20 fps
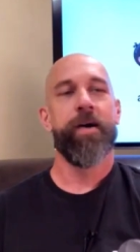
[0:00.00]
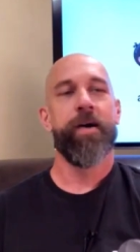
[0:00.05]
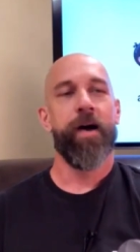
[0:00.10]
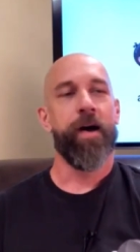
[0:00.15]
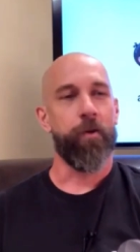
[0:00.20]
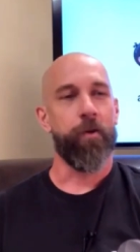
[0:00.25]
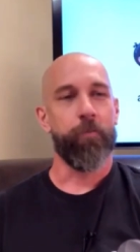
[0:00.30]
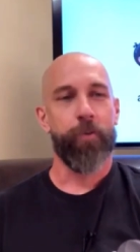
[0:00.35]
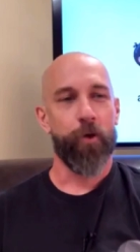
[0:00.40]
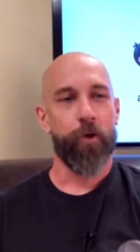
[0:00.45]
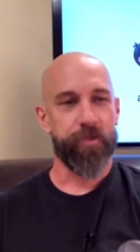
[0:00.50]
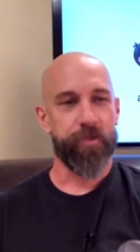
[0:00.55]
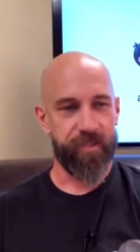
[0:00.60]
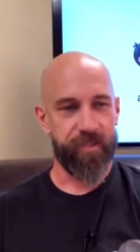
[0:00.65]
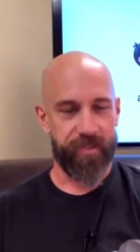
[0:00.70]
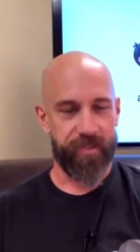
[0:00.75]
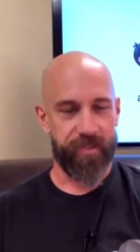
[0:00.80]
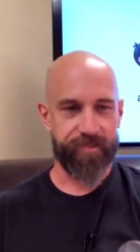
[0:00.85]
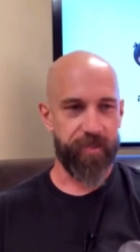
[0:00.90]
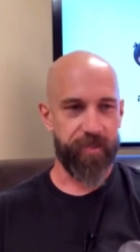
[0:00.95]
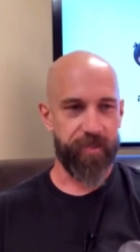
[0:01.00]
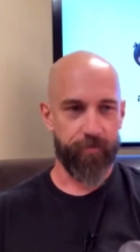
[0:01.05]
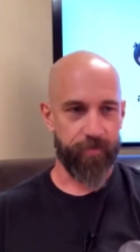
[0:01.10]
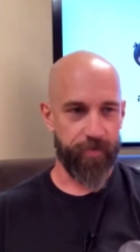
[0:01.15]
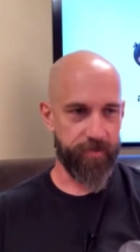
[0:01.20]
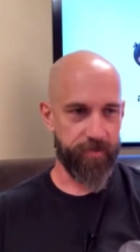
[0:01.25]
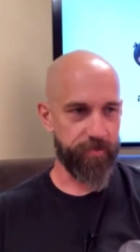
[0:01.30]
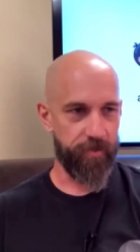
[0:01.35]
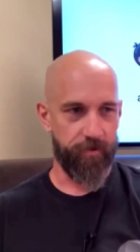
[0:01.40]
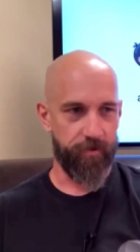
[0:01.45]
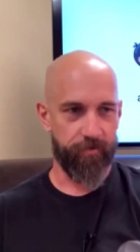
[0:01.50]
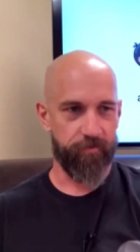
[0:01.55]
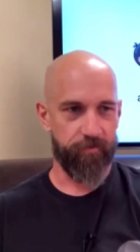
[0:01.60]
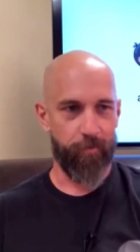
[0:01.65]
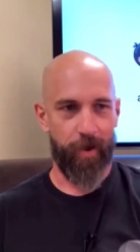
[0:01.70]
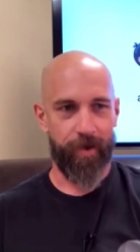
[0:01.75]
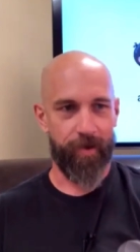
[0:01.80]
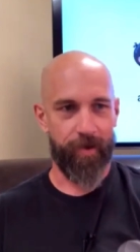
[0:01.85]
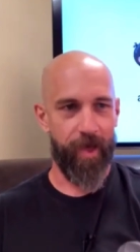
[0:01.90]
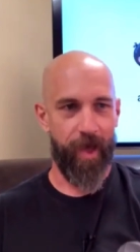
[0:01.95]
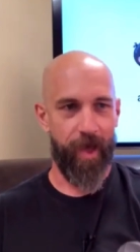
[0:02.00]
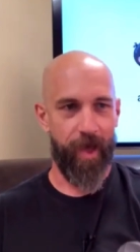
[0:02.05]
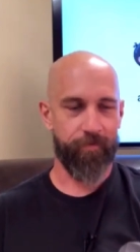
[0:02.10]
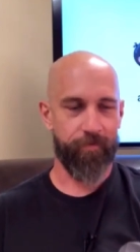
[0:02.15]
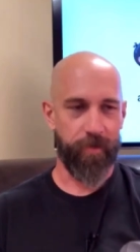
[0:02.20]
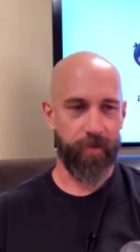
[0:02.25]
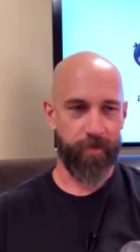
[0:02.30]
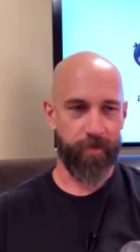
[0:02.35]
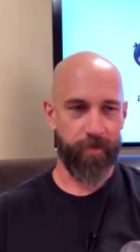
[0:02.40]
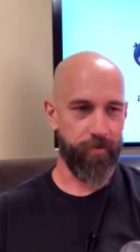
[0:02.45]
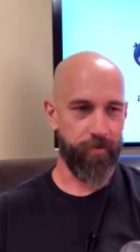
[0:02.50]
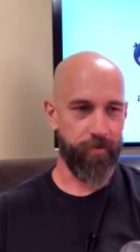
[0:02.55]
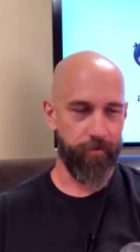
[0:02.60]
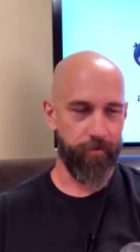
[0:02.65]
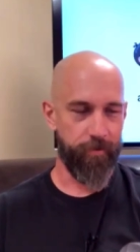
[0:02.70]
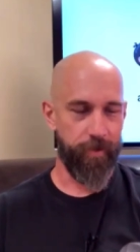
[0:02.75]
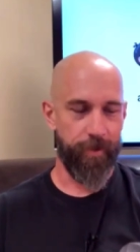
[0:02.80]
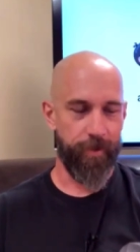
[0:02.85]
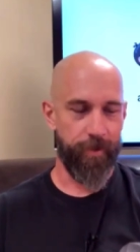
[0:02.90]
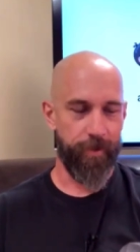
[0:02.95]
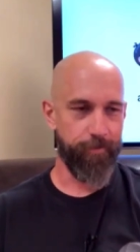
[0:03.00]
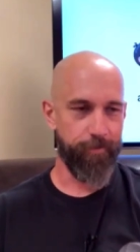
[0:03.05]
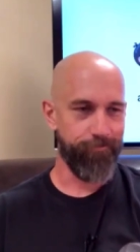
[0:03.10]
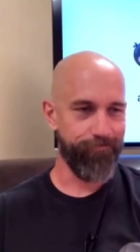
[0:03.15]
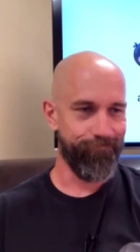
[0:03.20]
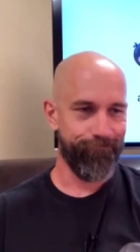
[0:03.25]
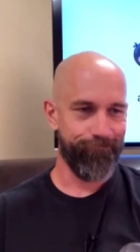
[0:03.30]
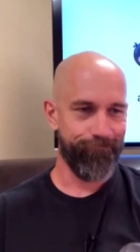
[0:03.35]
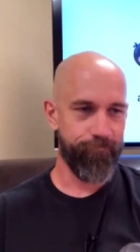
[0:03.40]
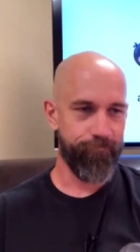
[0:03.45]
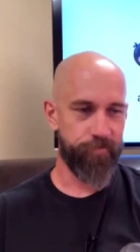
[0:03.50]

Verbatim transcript: I don't post any selfies of my half-eaten um,